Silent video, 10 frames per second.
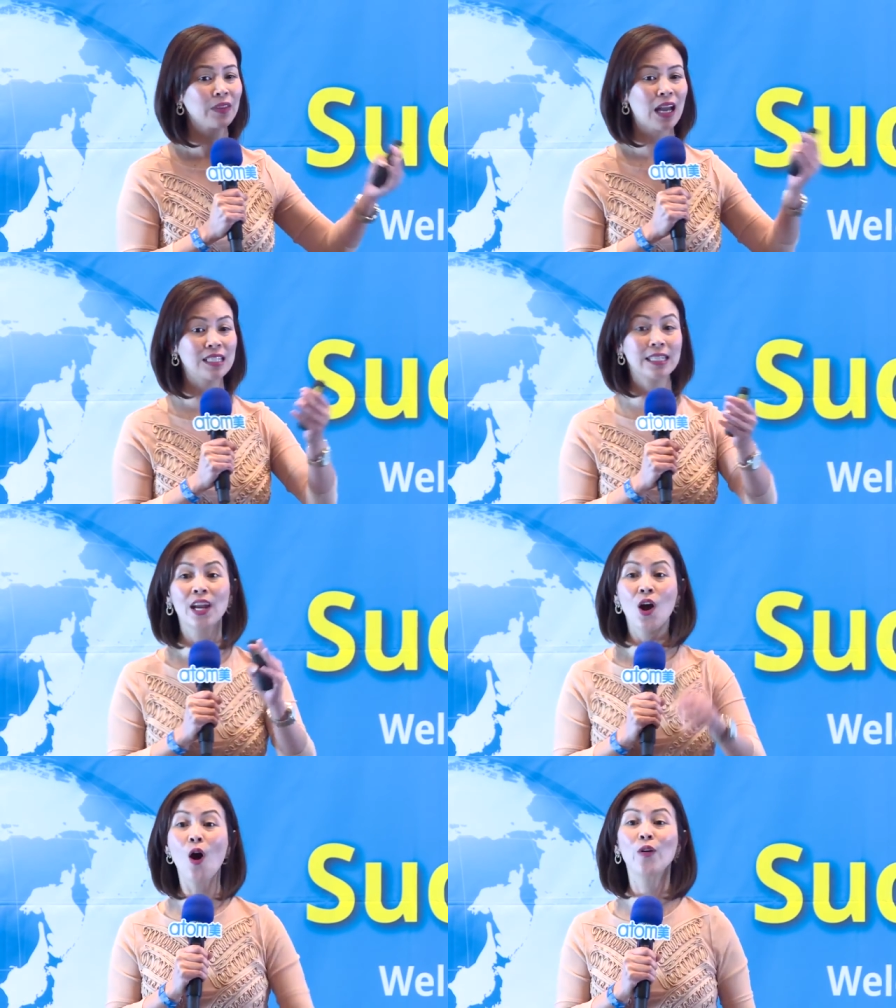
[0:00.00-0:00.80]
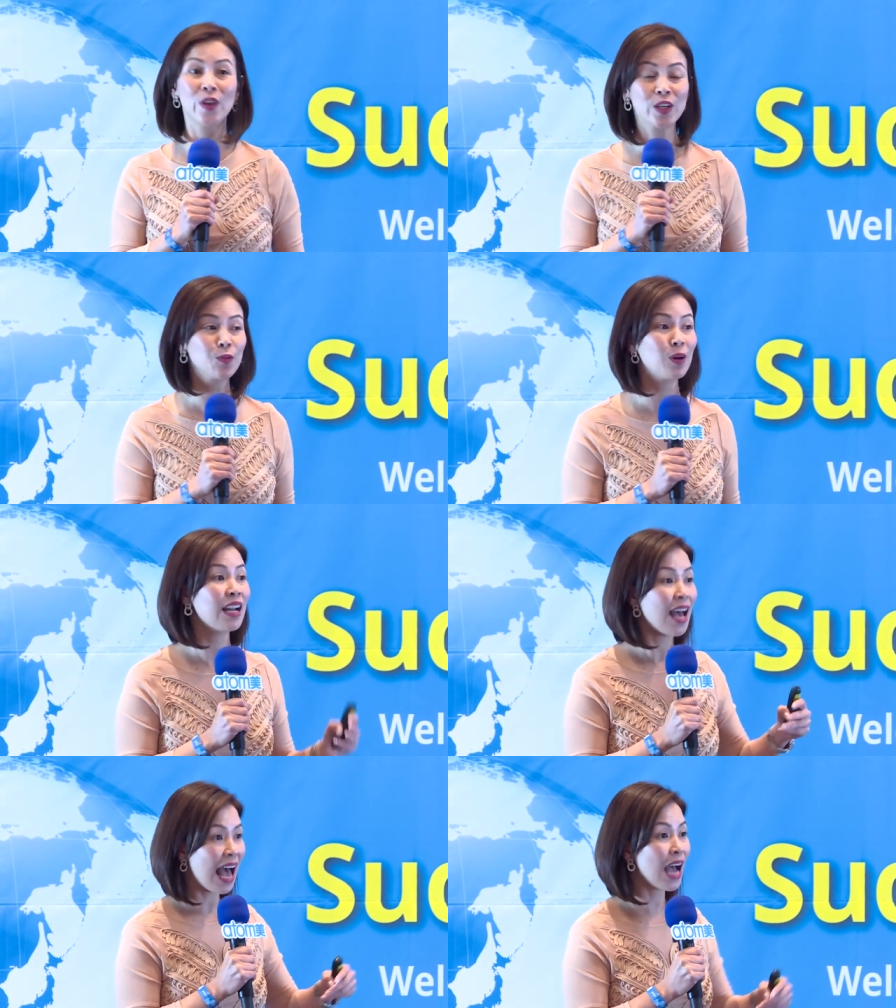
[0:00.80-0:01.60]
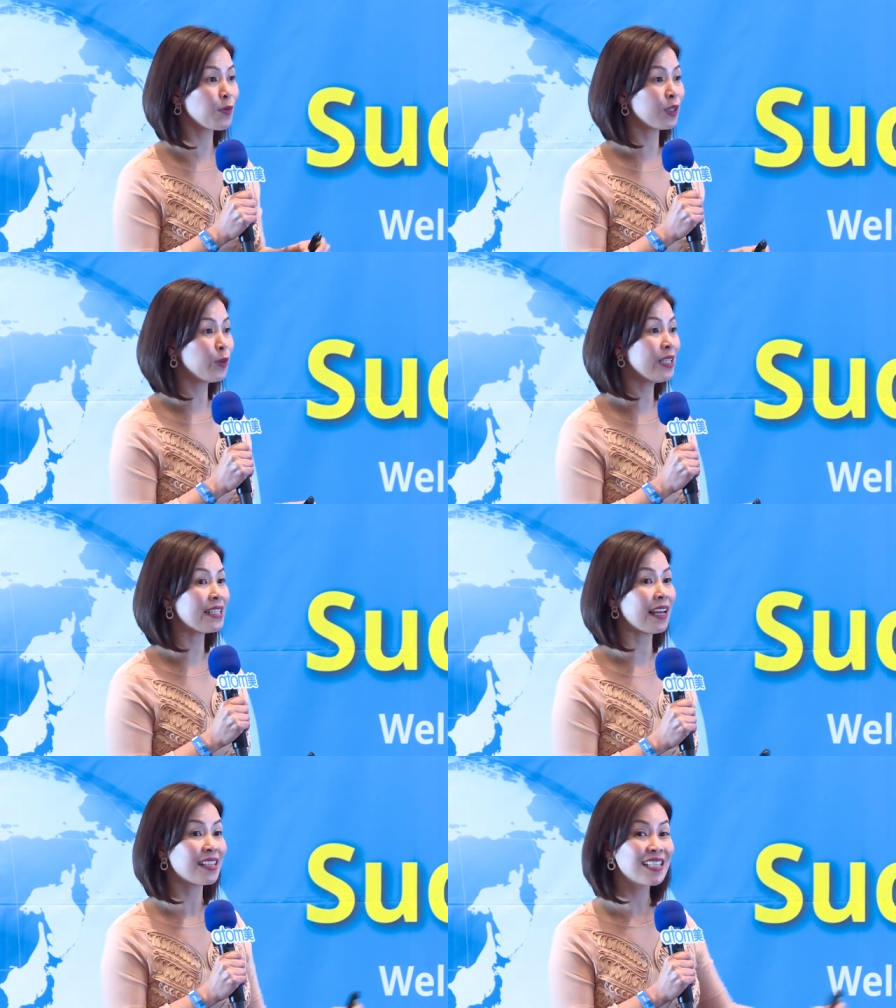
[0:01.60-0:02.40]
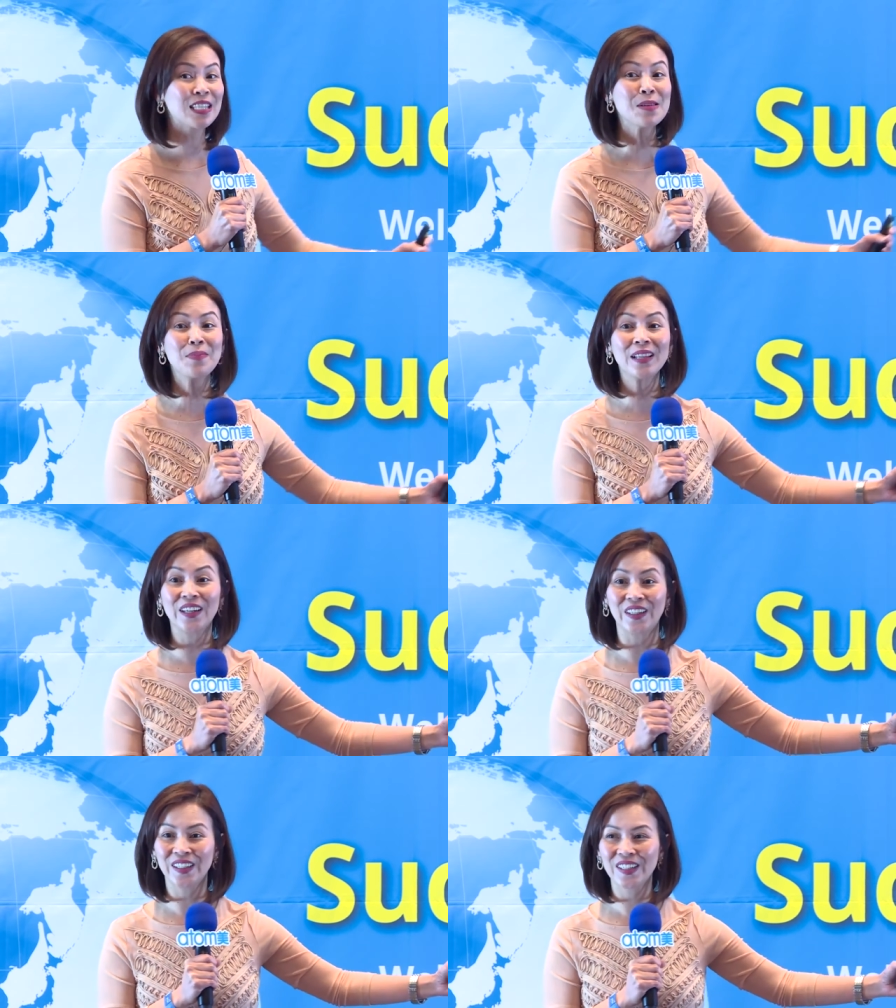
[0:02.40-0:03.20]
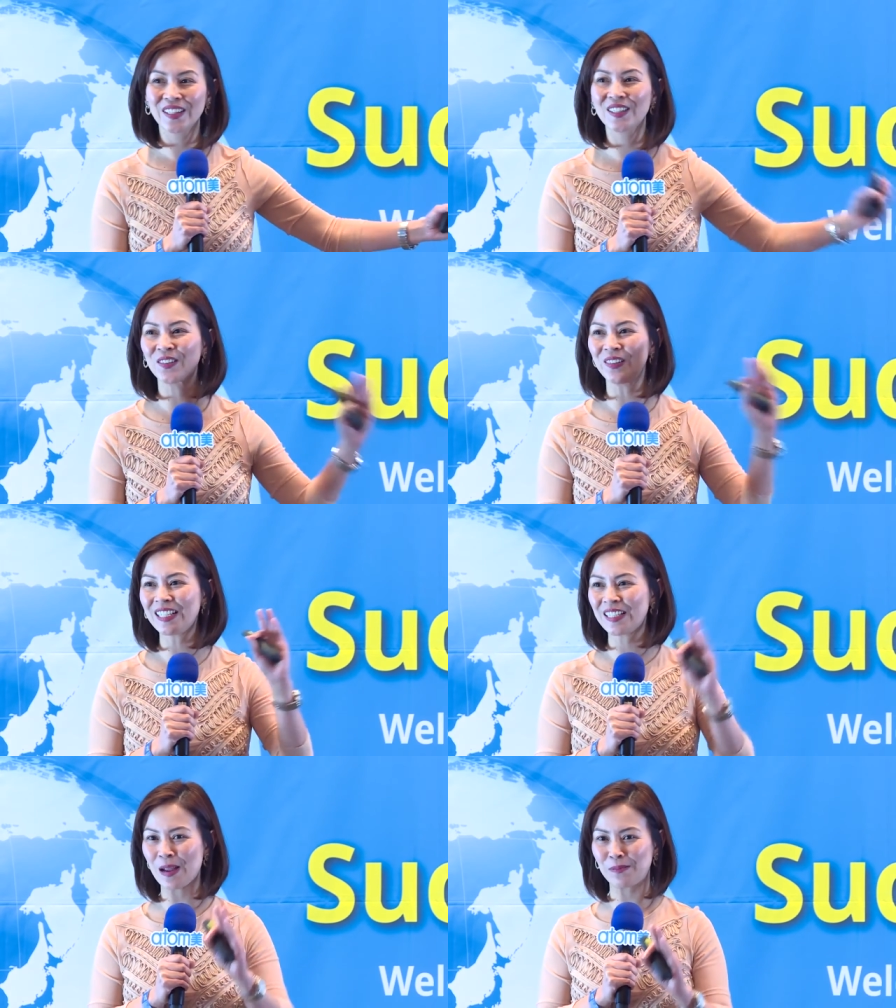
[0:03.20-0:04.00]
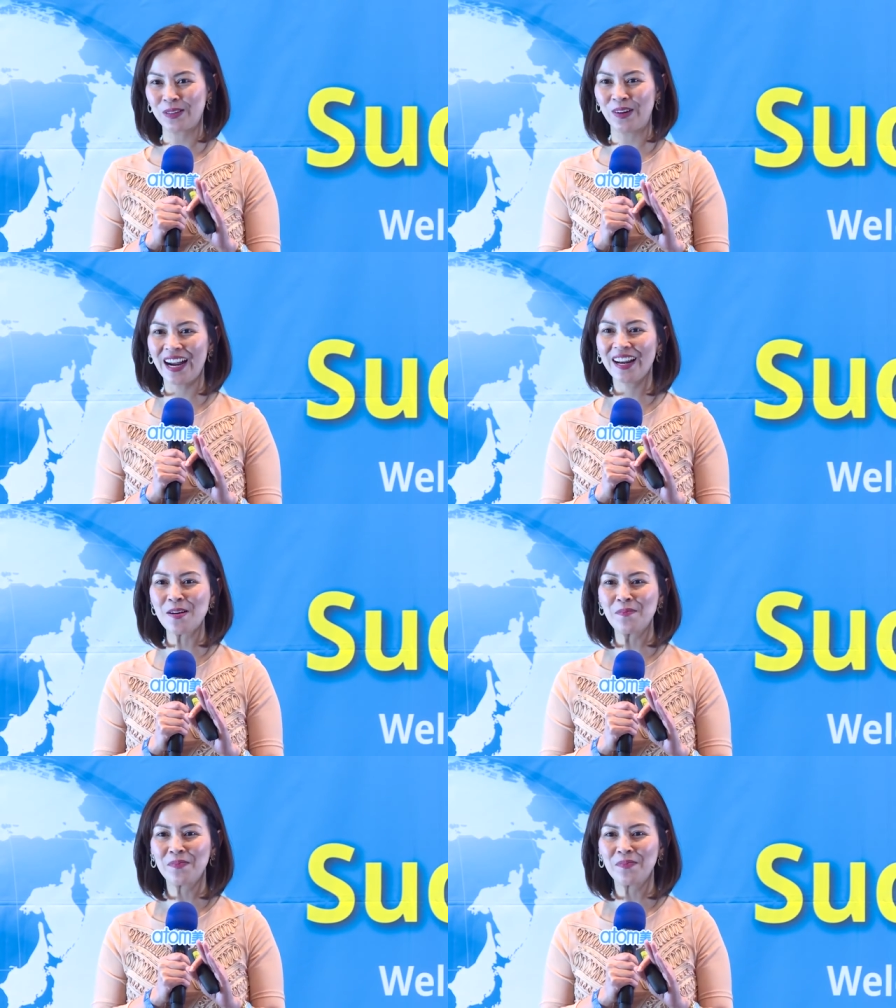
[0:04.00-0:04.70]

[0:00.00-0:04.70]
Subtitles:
I'd say, oh, this one, aqua tree set, simpler, because 3 steps, right?